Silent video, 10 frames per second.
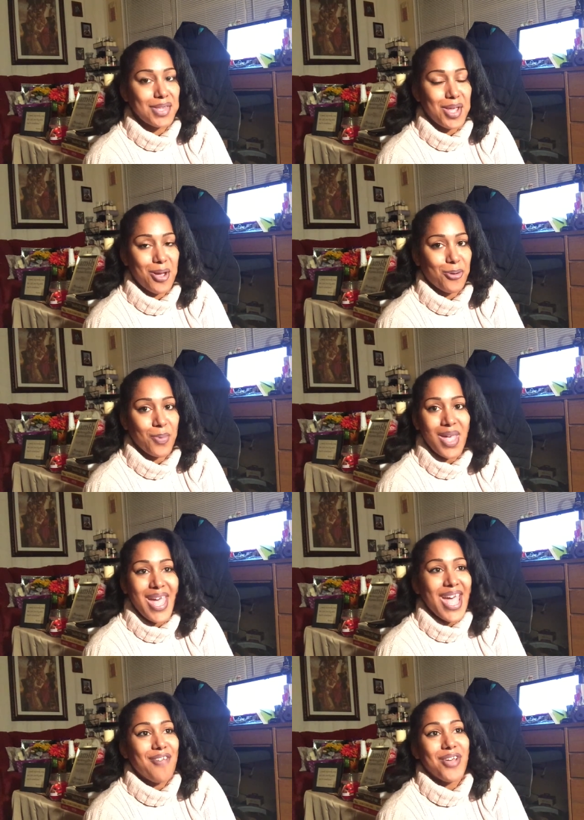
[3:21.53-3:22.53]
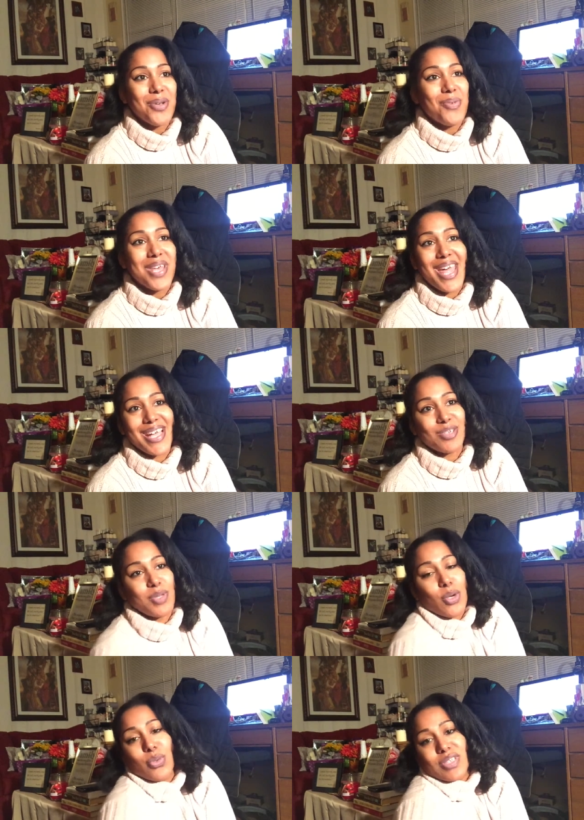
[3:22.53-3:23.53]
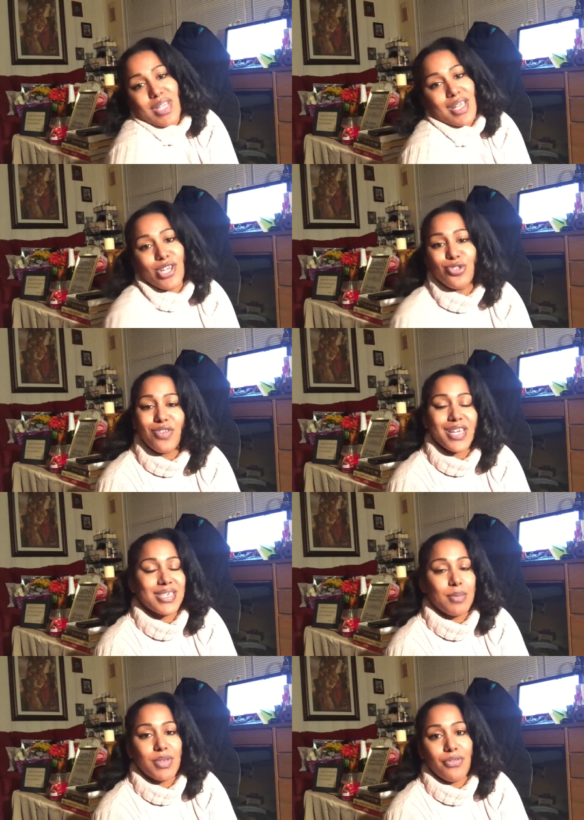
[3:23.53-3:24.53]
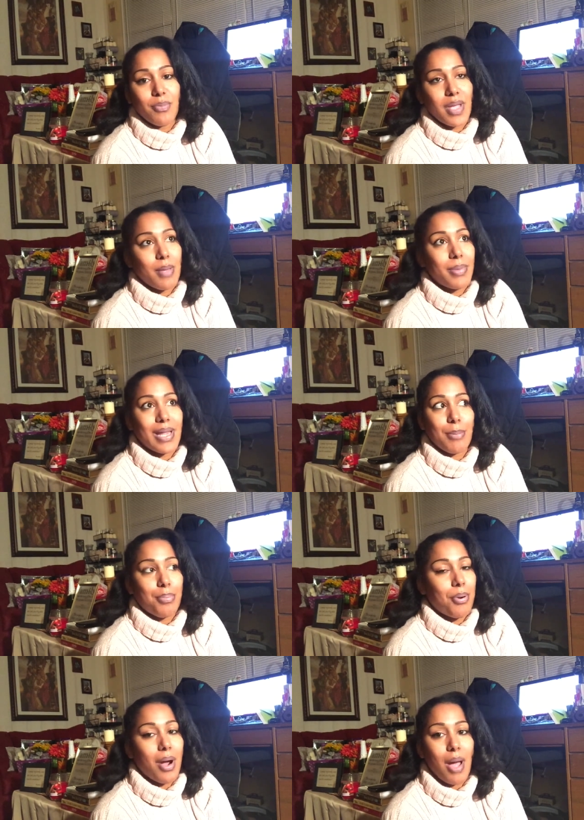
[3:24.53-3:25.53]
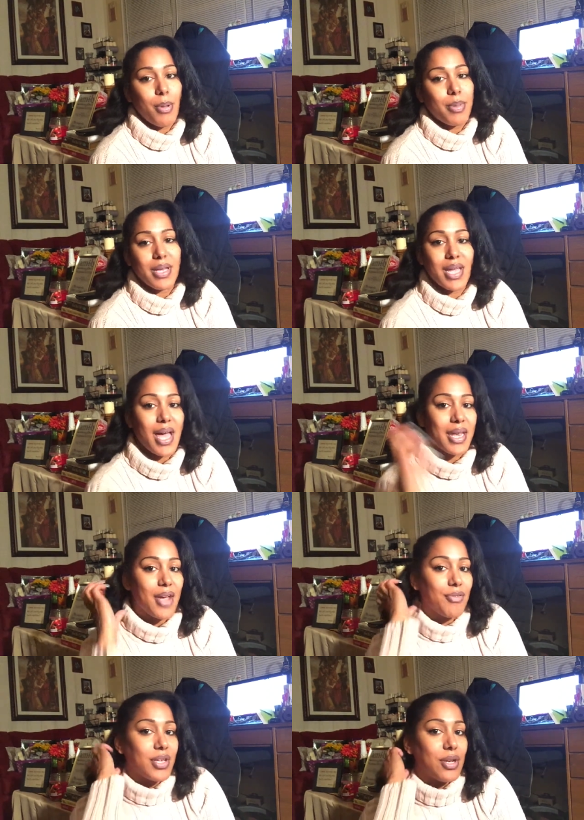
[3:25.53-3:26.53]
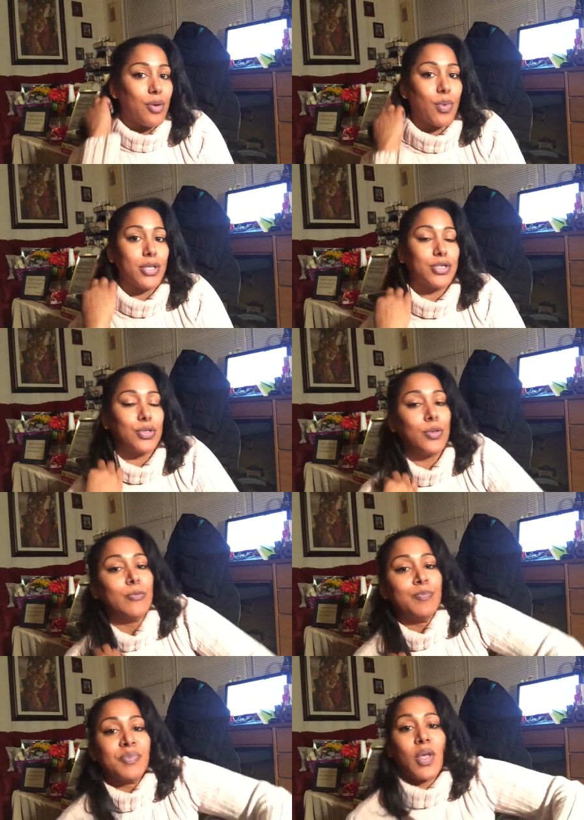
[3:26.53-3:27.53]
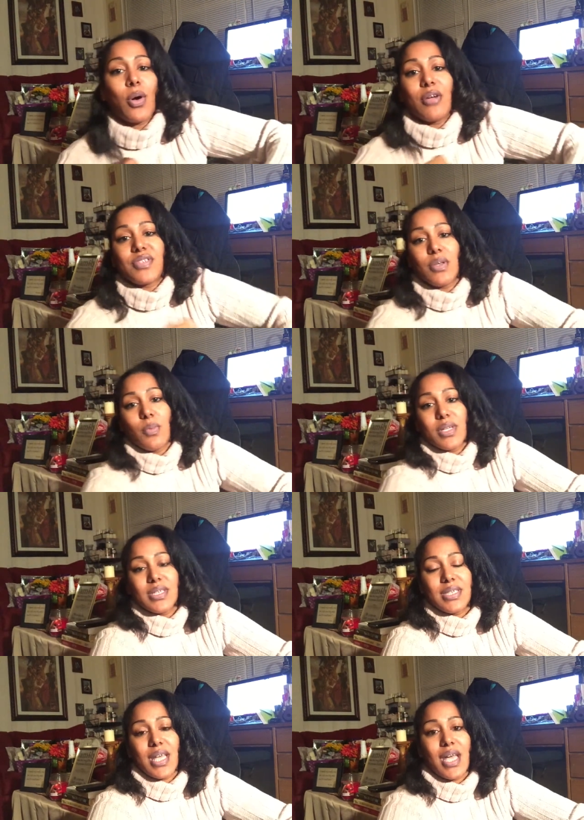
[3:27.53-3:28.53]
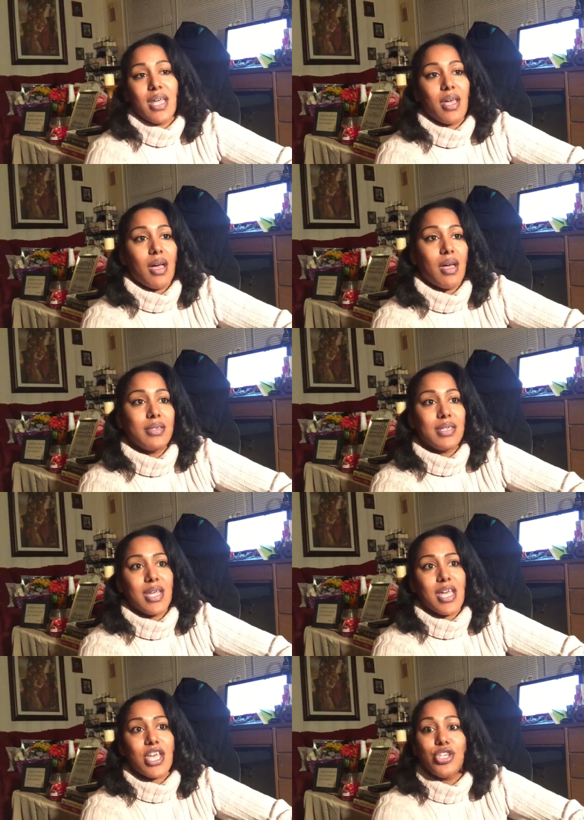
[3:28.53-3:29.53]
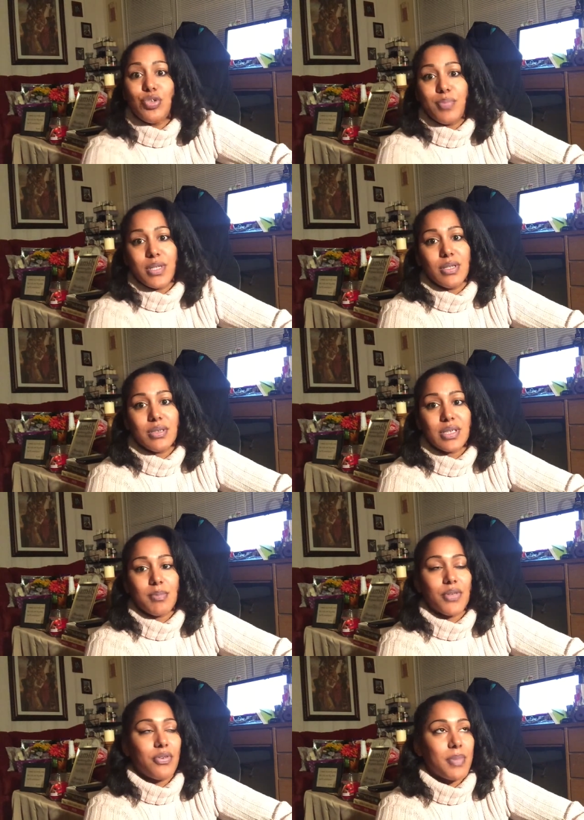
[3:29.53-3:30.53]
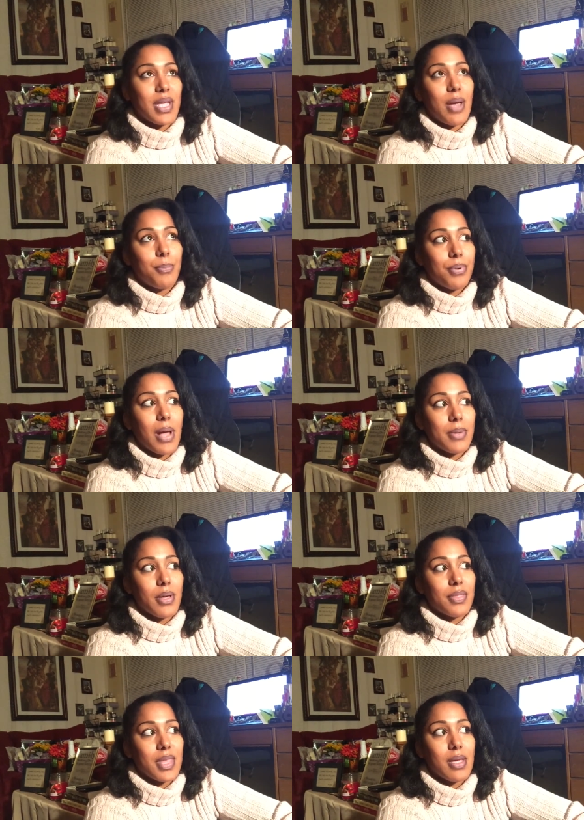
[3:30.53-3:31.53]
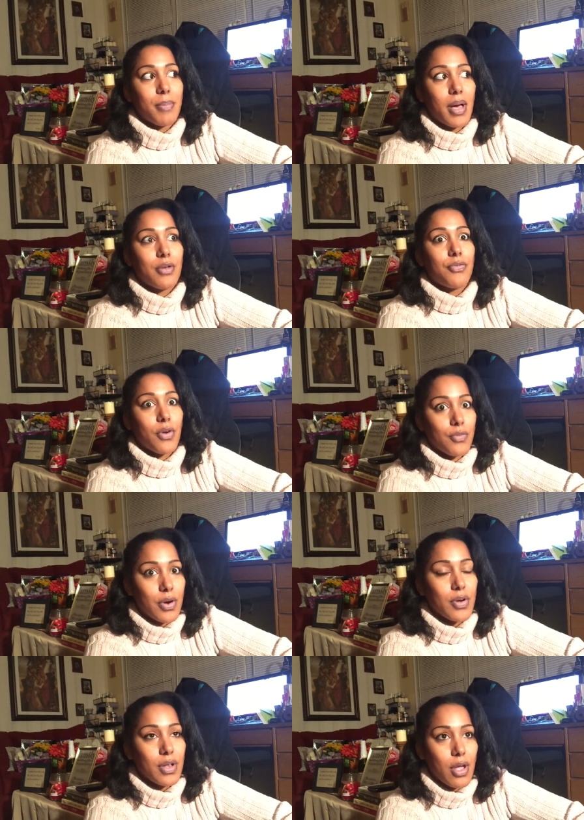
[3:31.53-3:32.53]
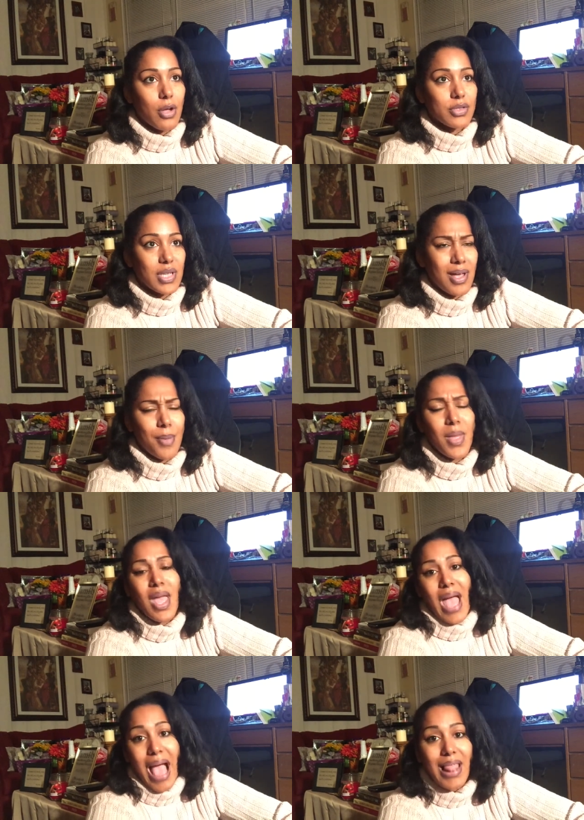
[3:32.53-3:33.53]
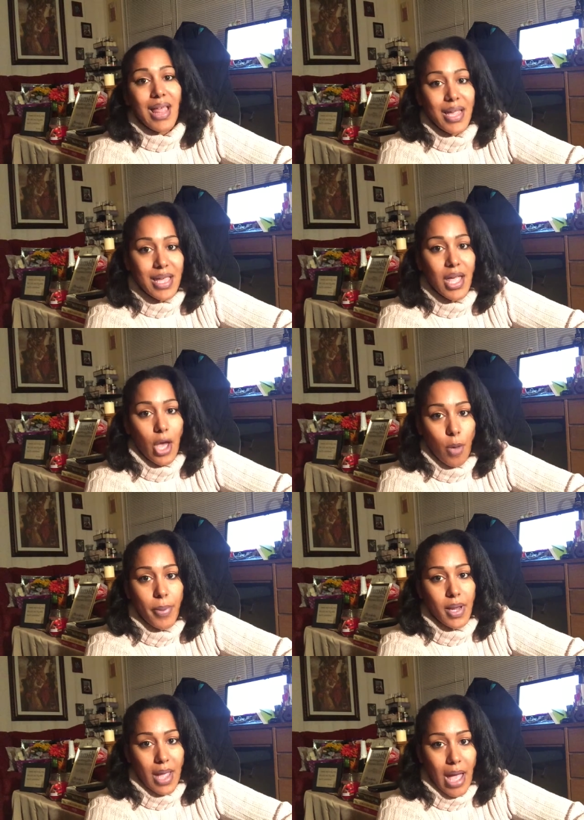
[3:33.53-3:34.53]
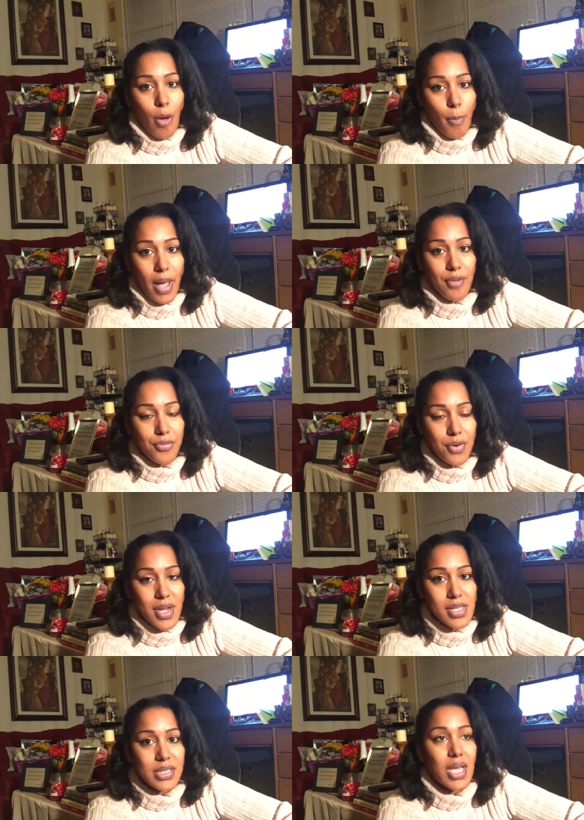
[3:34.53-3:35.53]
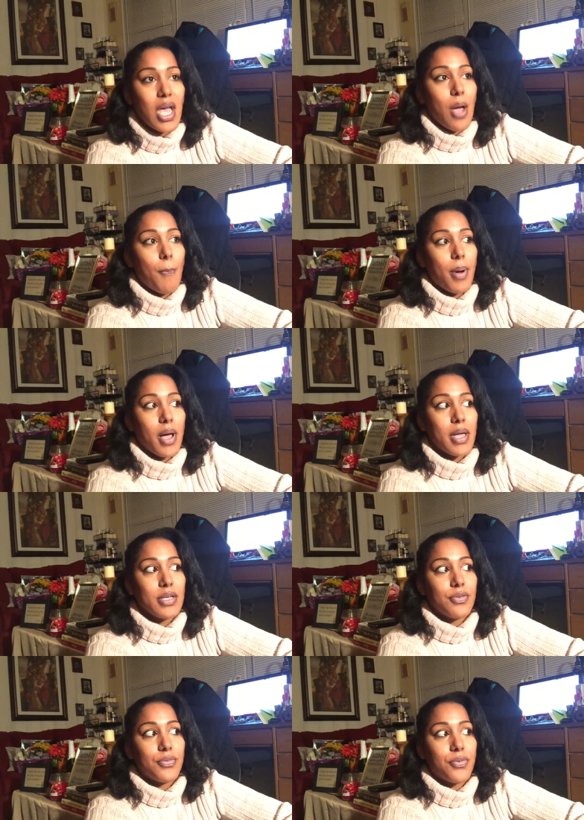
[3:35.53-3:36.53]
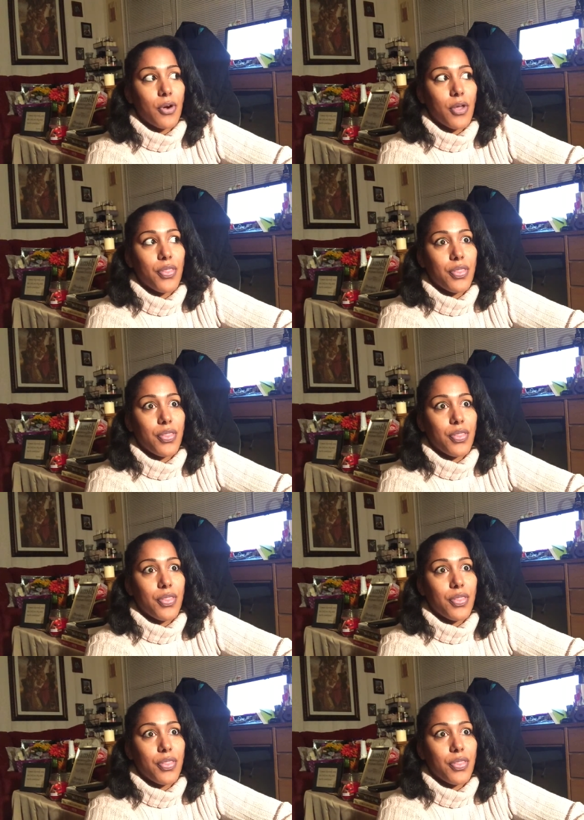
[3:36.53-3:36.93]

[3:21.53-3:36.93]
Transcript: No. If anyone asked me, oh, Danette, could you write something for me? I'd be like, probably not. I really don't want to. Or if someone said, uh, Danette, could you build something for me? I'm probably going to think about it for a very long time. I like helping out my friends, but for